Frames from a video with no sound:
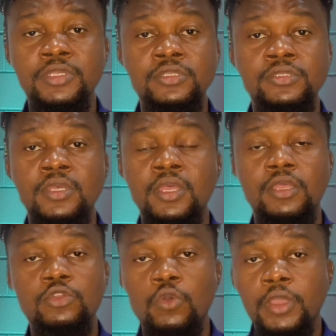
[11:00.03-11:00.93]
bills,
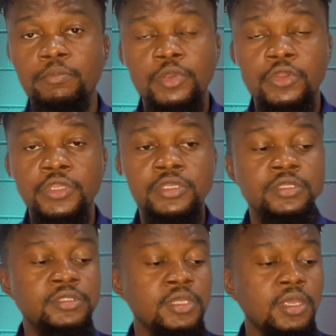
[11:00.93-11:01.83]
your
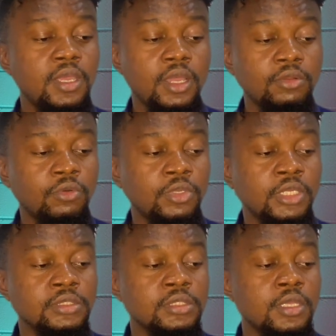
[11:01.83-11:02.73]
employees, and all
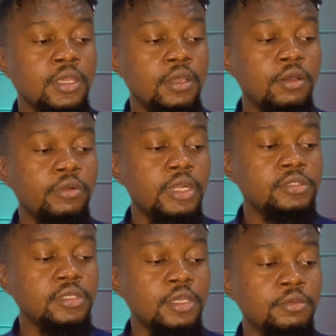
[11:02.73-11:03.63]
that. All right.